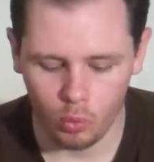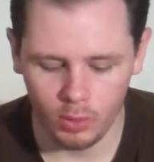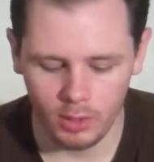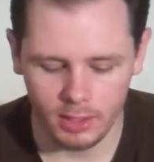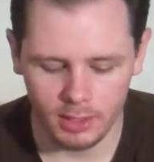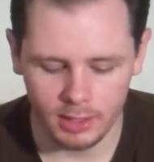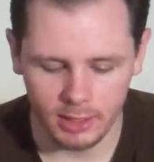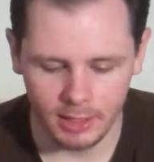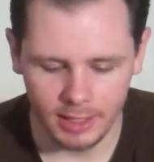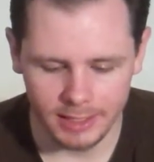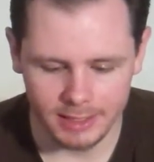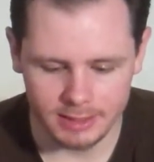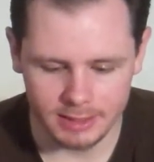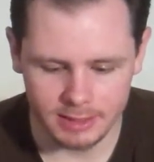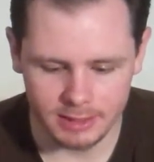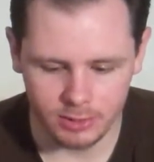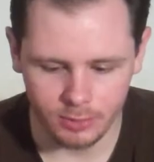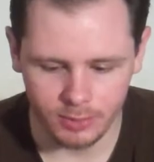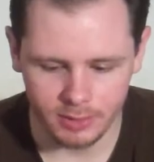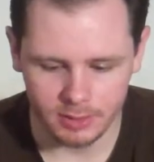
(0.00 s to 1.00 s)
of the last
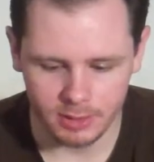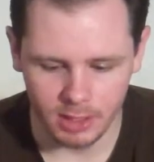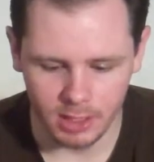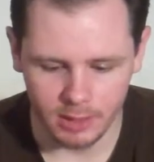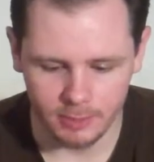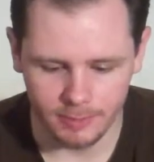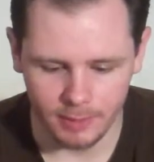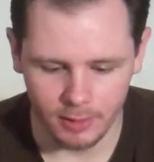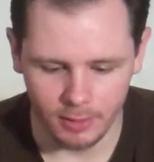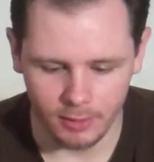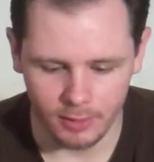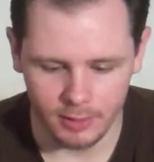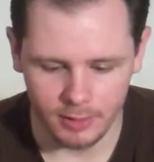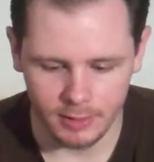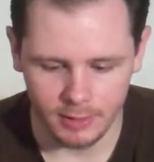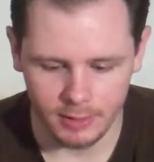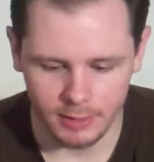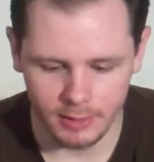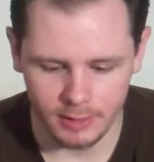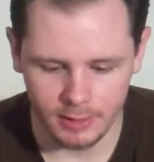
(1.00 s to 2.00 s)
things I want to talk about
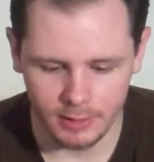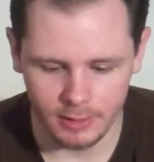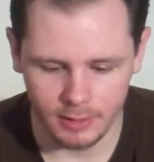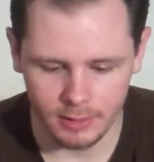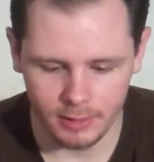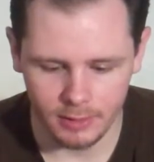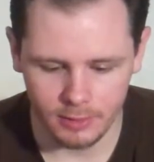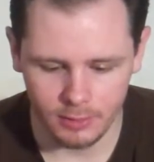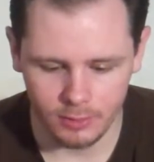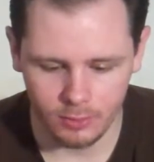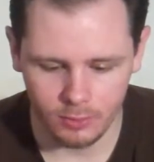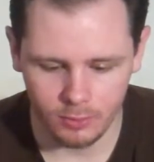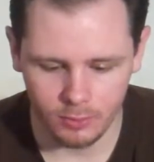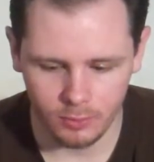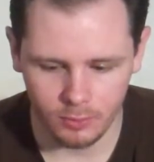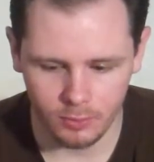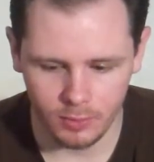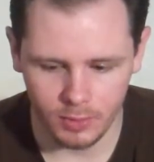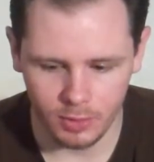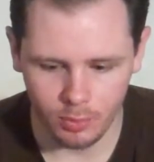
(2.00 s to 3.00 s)

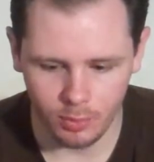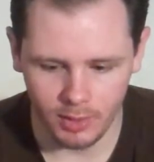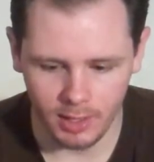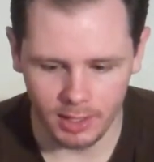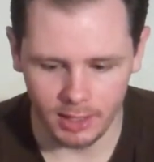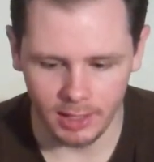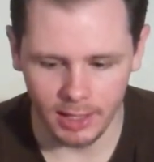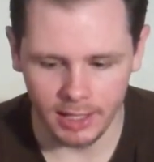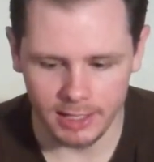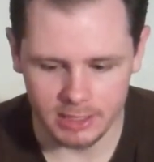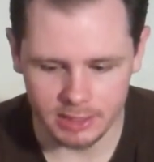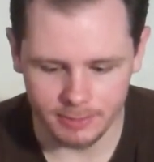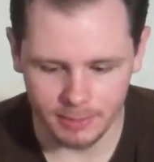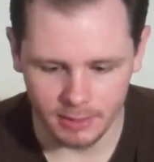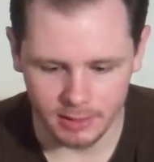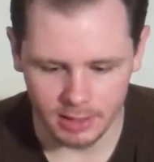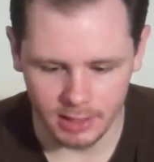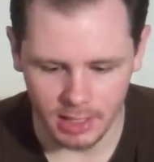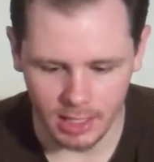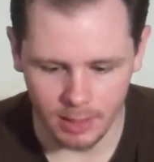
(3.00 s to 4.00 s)
with what I liked
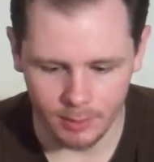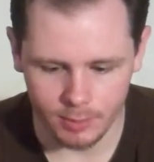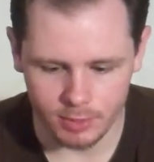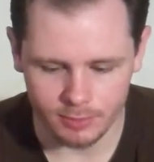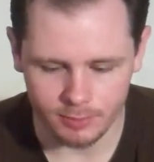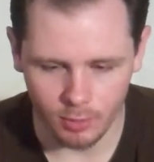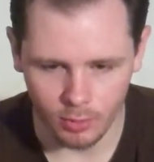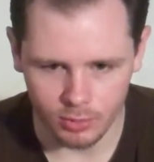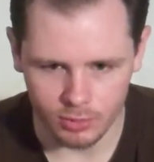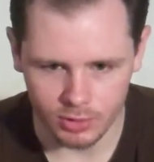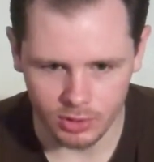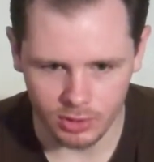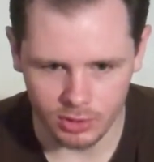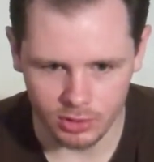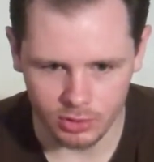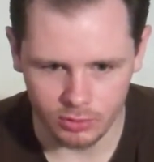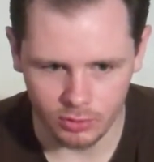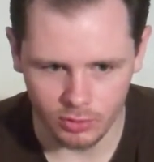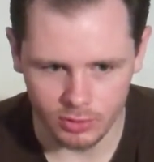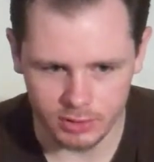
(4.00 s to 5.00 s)
about the game was motion
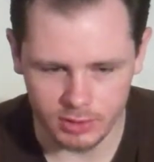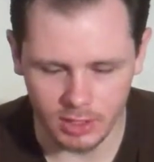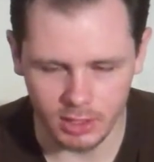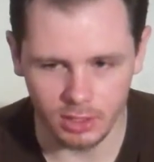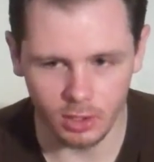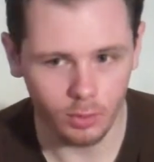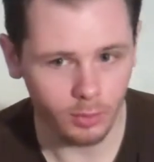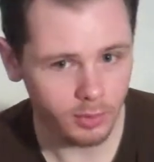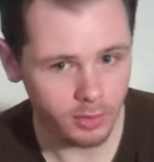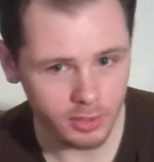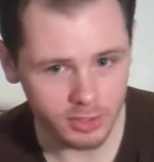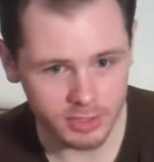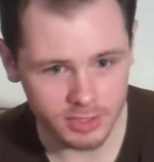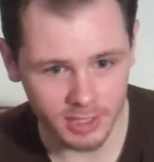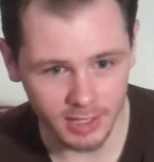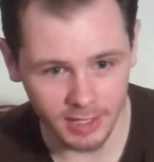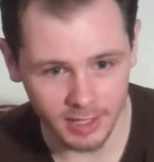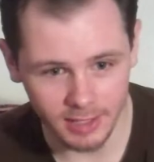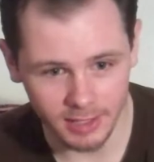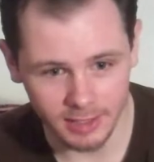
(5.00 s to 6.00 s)
controls. And I know what you're
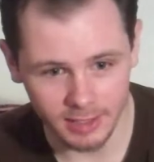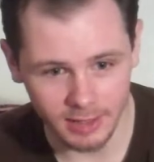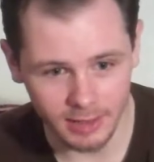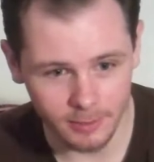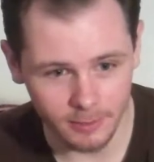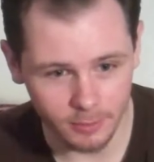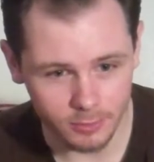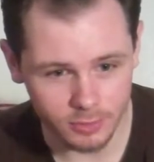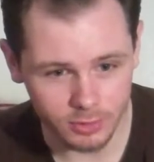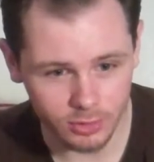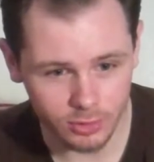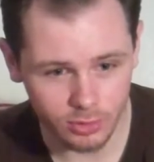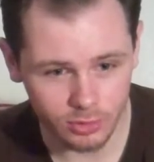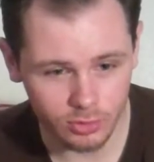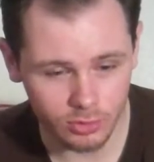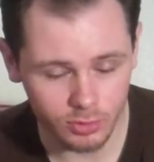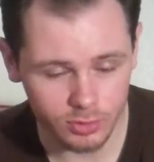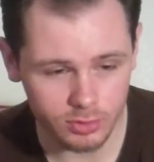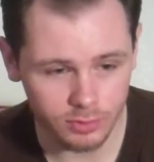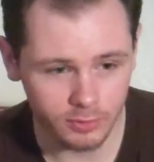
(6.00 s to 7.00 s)
saying, the motion
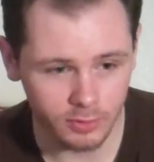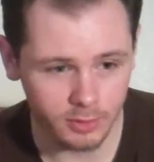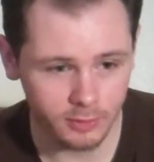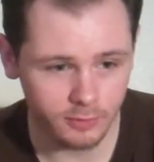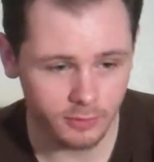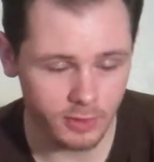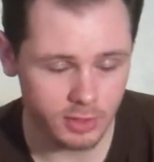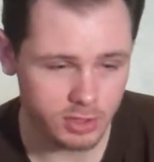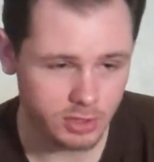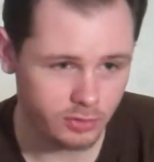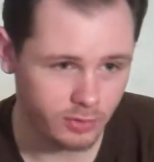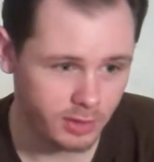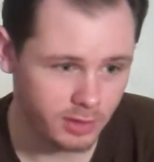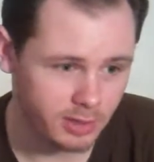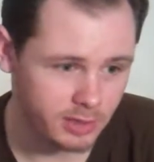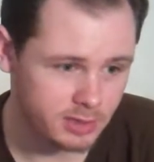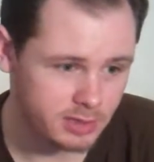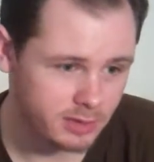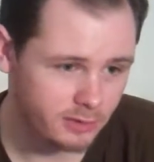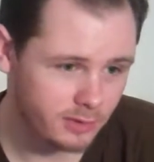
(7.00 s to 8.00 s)
controls are really
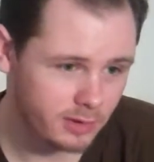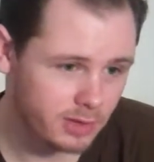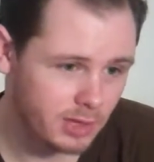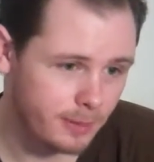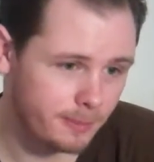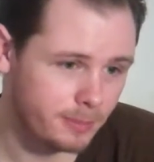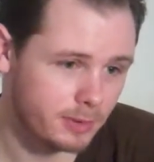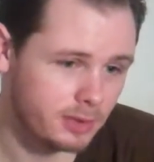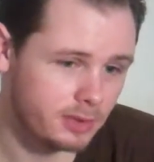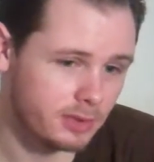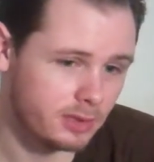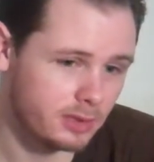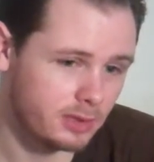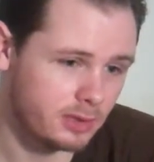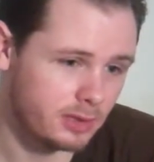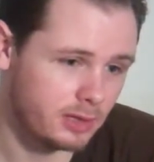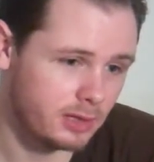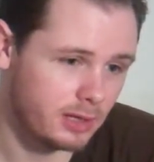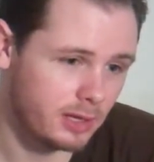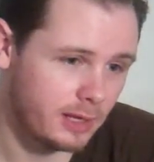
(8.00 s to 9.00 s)
frustrating and stuff like that, but
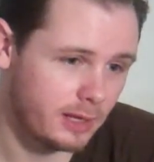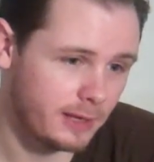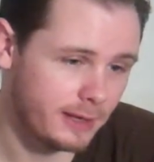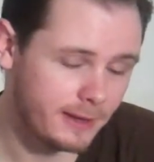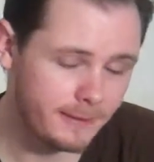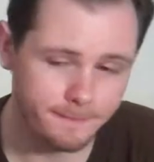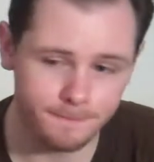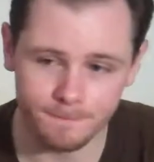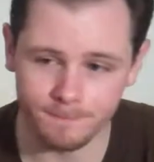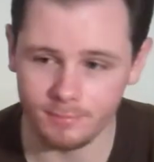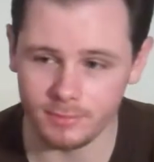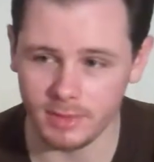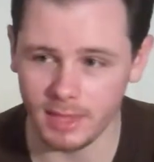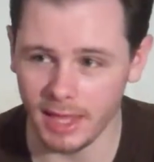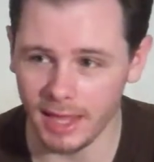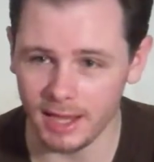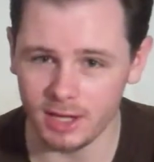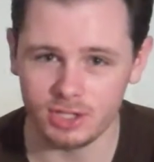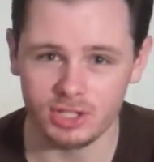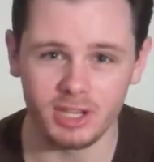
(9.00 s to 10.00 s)

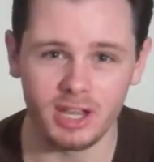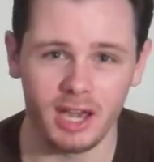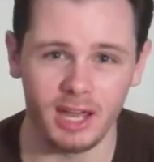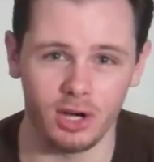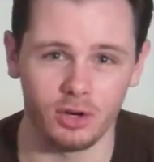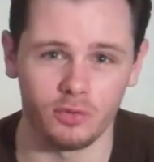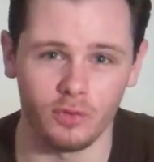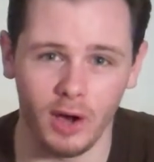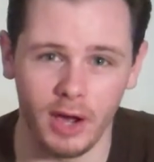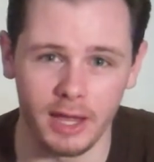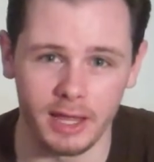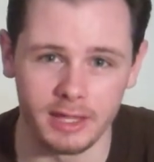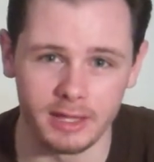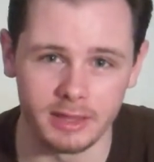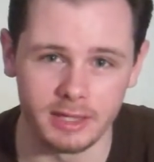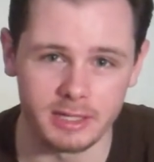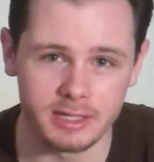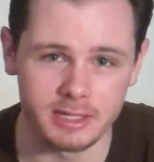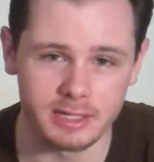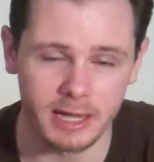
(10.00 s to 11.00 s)
they actually got it right
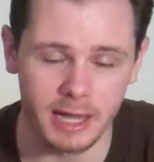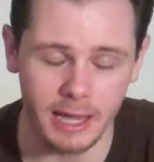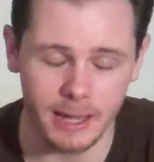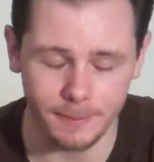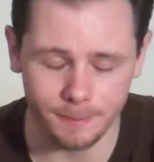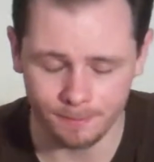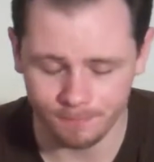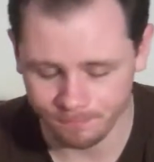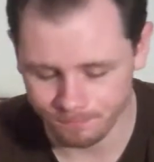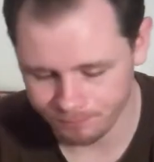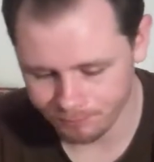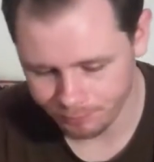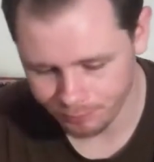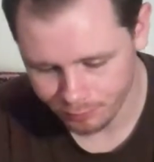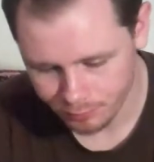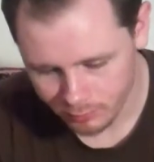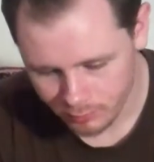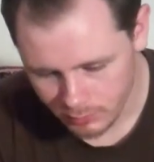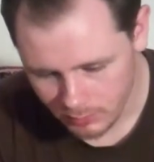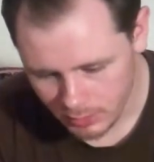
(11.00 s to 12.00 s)
in this game.
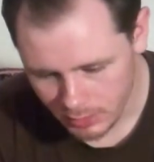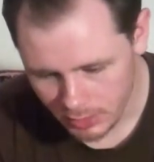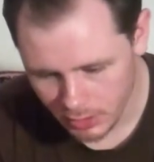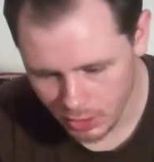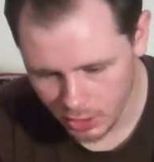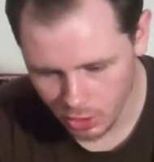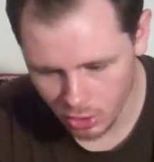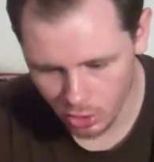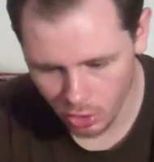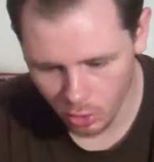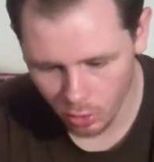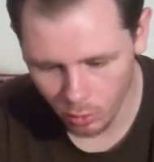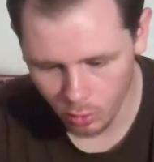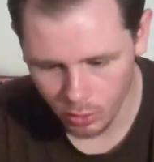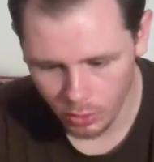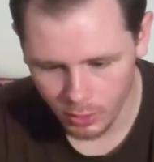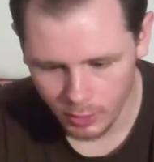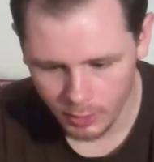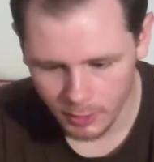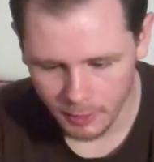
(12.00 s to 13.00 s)
You
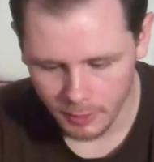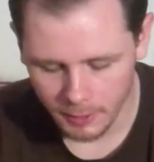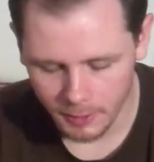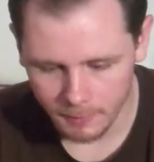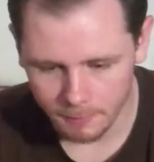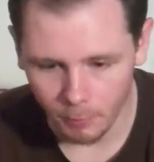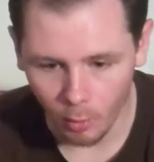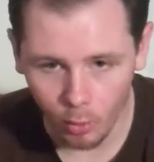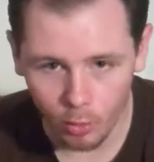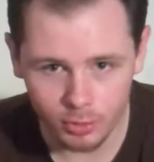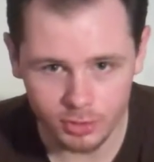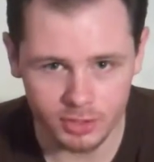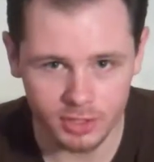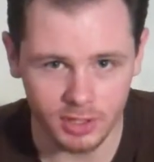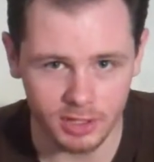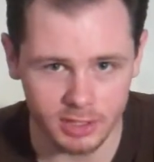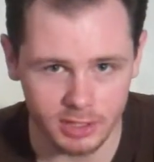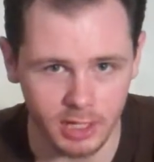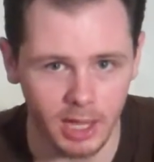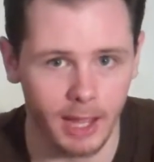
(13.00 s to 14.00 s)
know, most
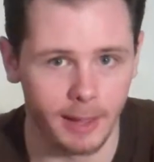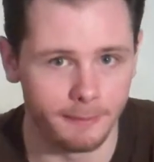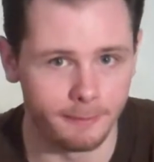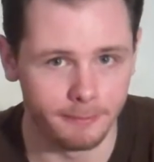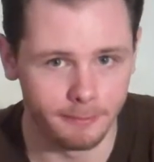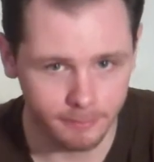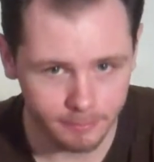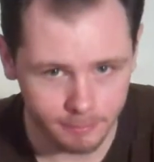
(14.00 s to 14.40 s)
of the time,